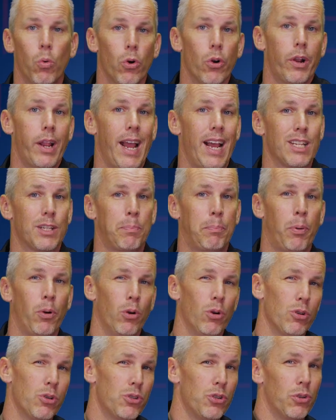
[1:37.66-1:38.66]
work has
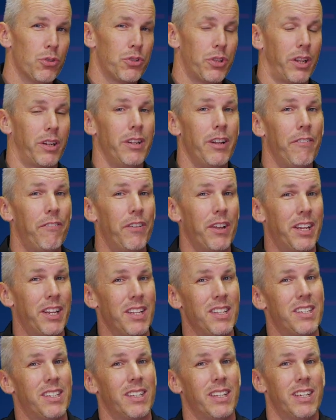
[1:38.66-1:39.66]
personal
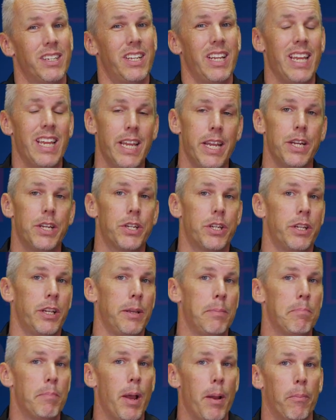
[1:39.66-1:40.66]
significance to each
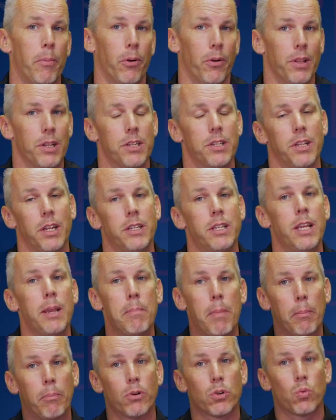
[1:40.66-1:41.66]
team member. This is a
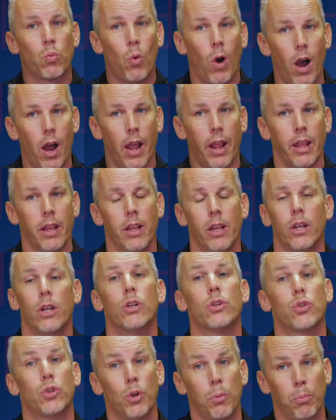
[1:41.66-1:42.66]
team member's why.
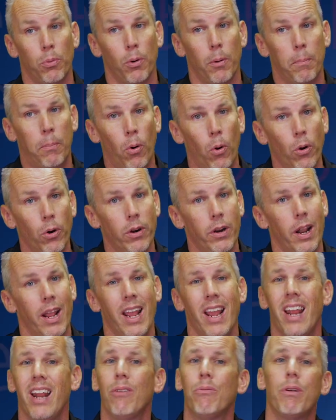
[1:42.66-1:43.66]
Super important,
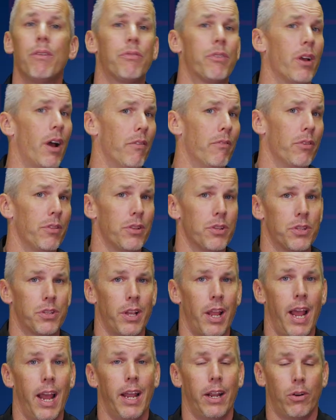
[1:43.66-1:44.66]
and we've covered this
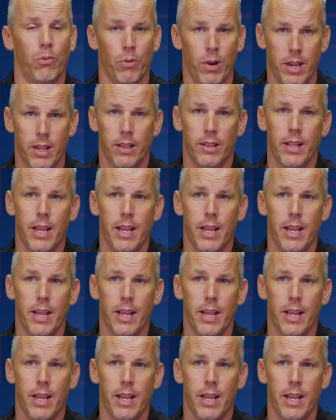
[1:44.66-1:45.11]
at great